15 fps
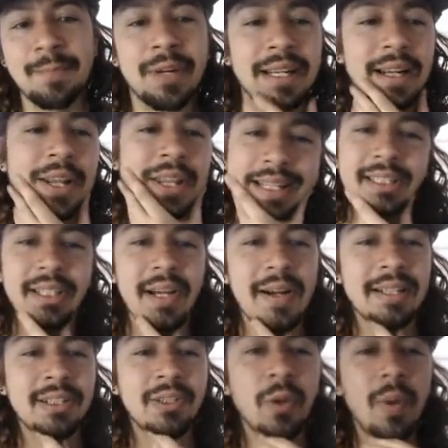I think things are
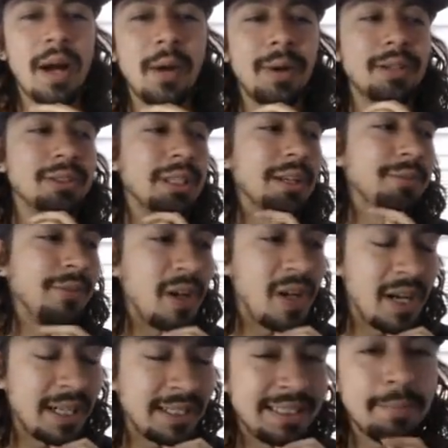going quite well so
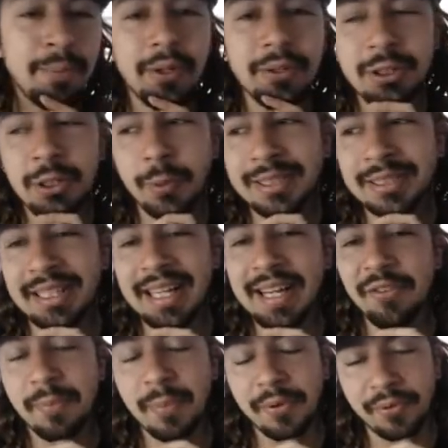far. I did put on Twitter,
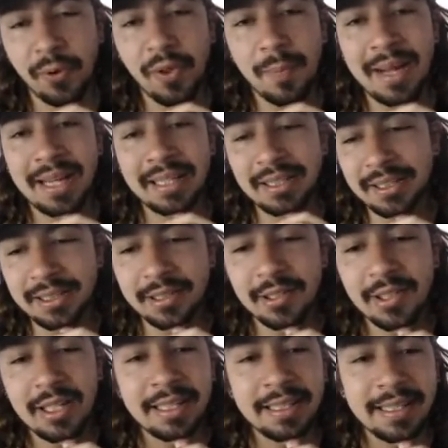even before the Manchester
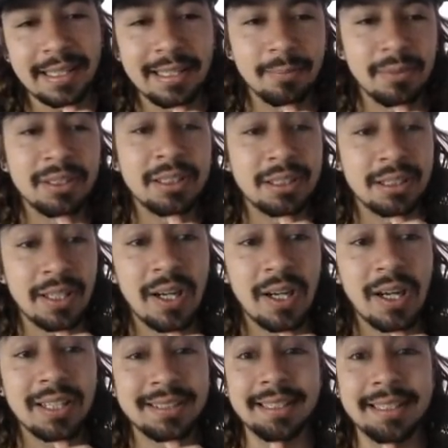United game had
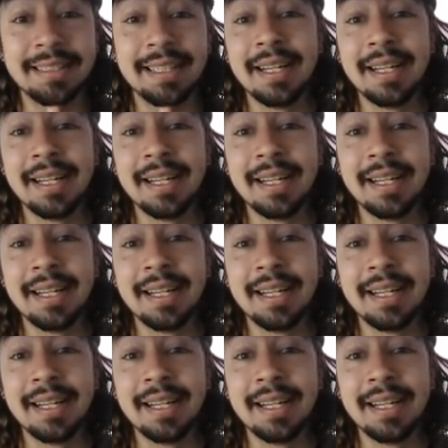started,